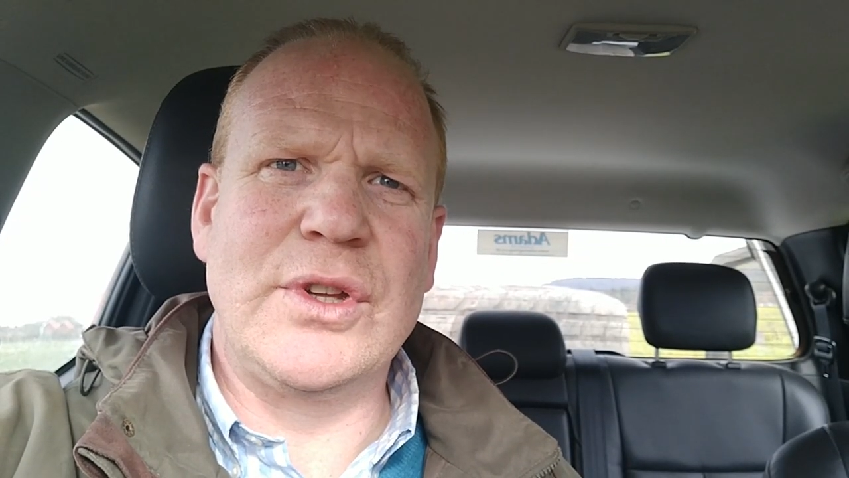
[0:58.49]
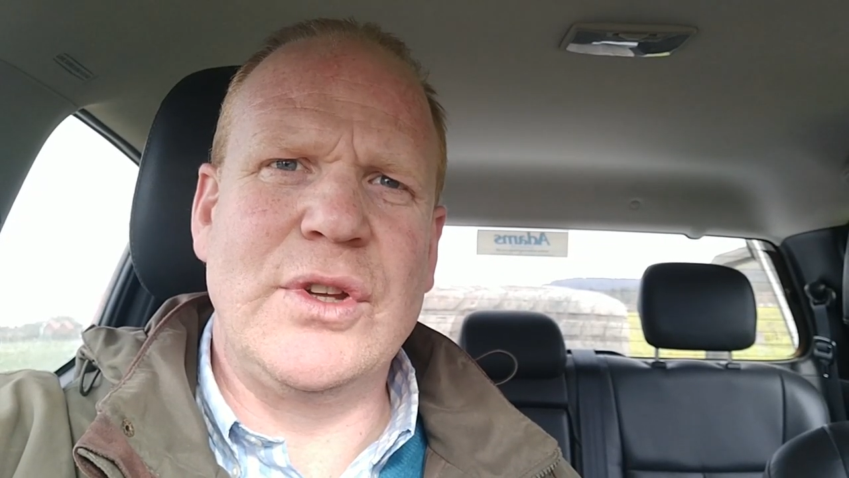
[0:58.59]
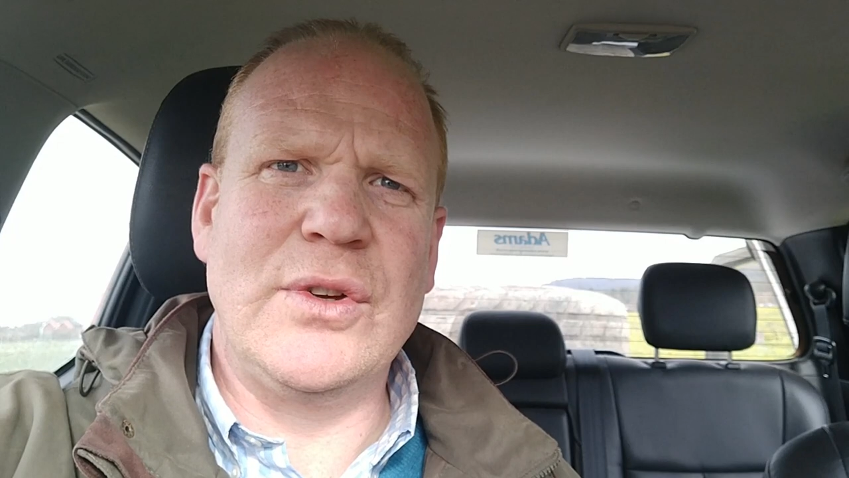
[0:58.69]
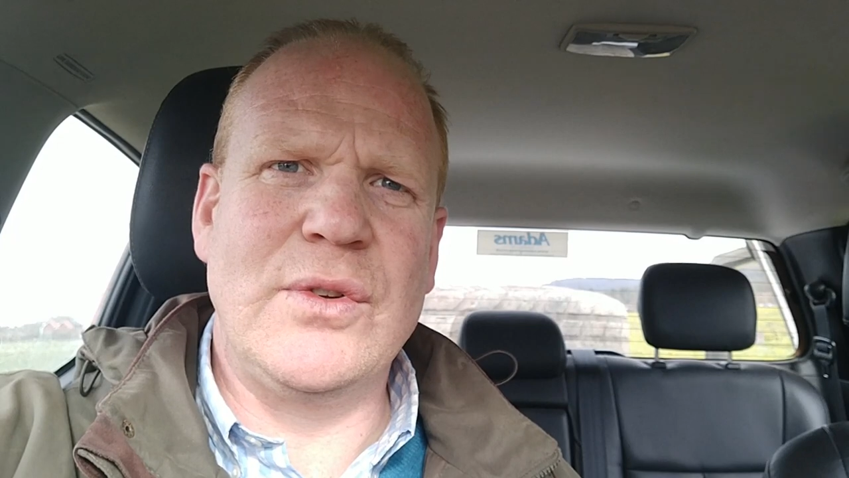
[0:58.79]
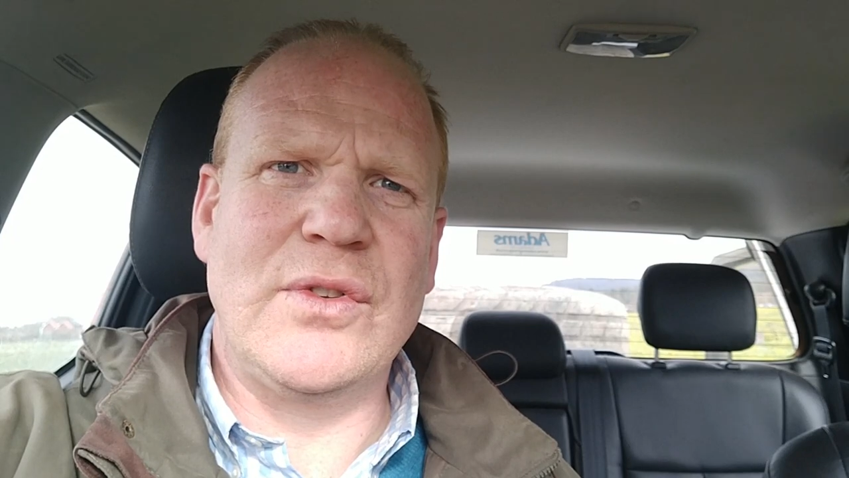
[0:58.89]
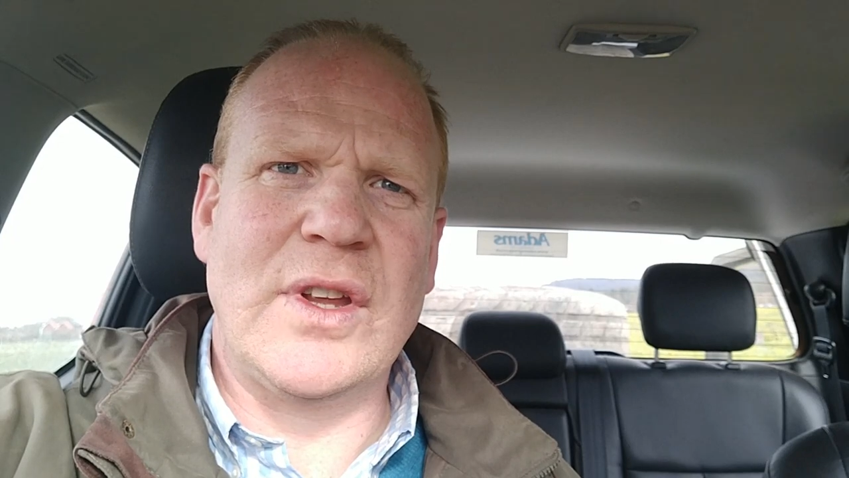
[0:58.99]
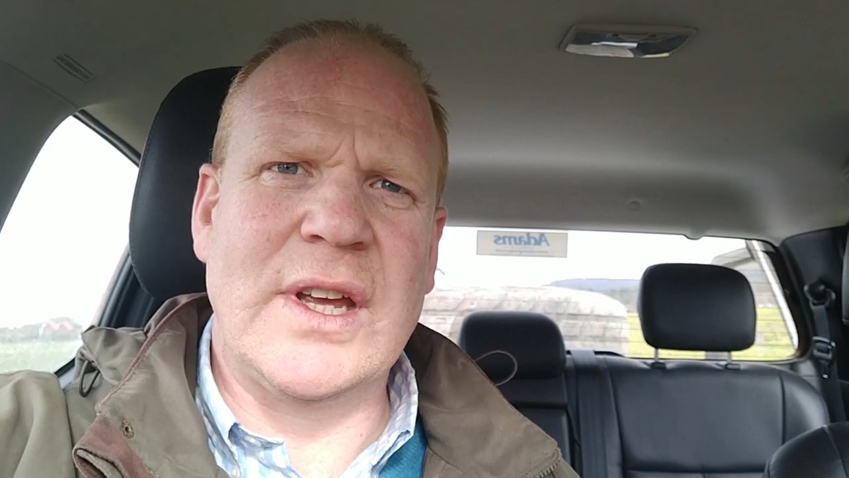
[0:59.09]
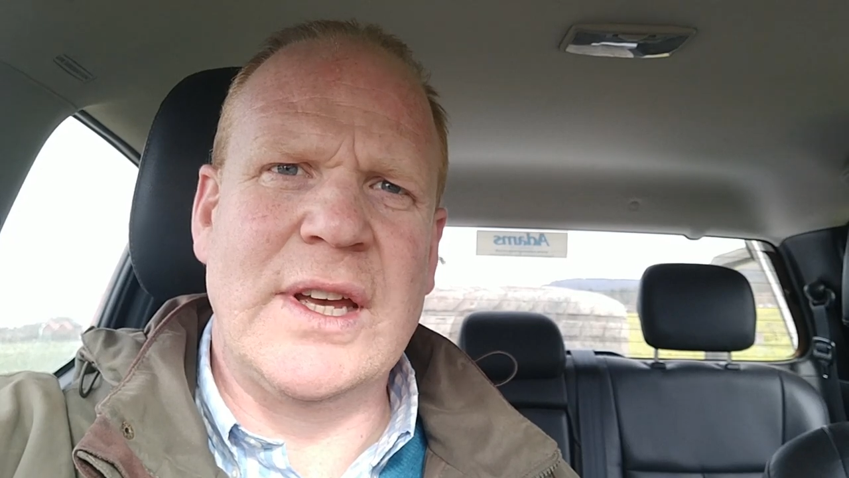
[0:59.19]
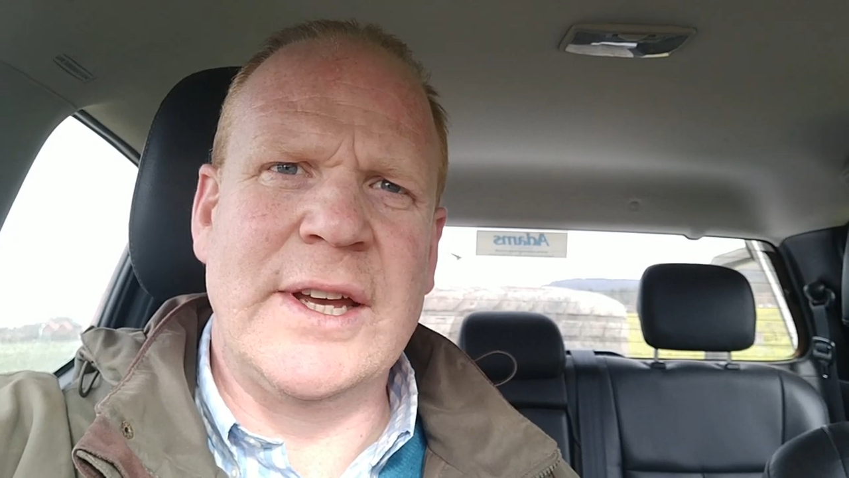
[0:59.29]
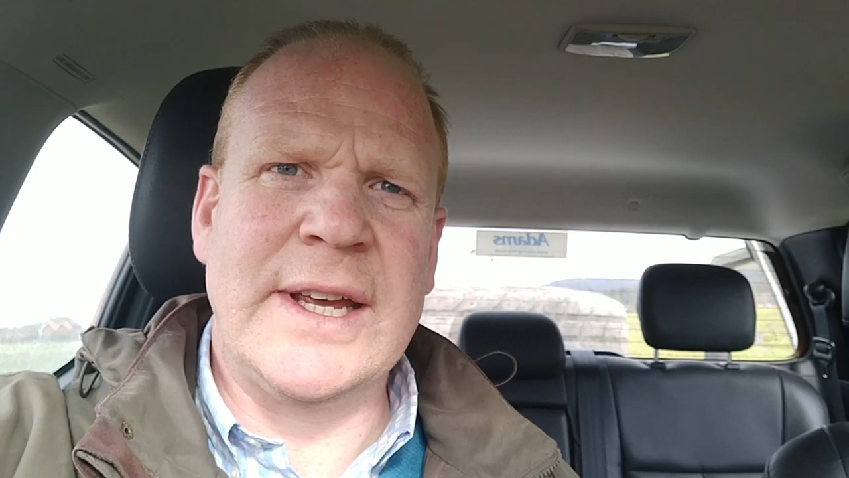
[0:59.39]

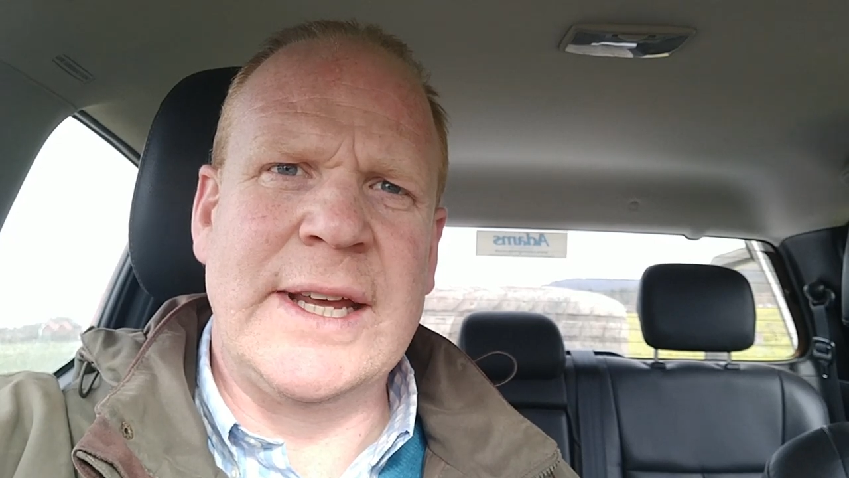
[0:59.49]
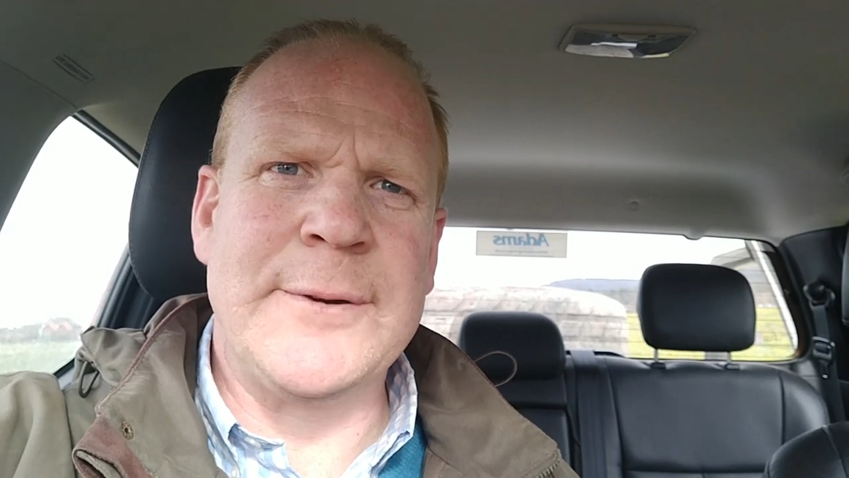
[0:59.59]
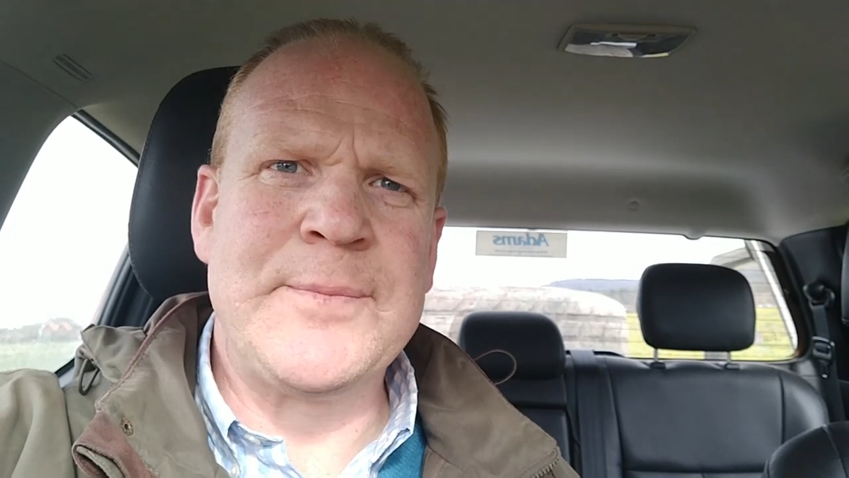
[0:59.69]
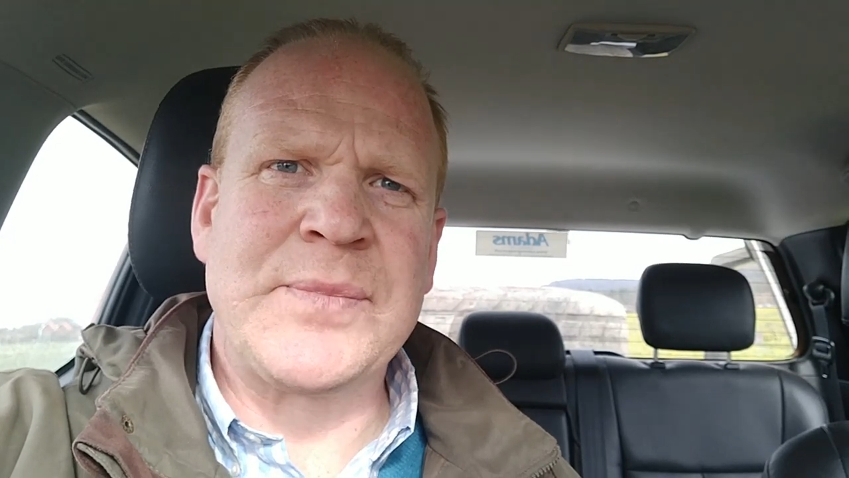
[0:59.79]
using a,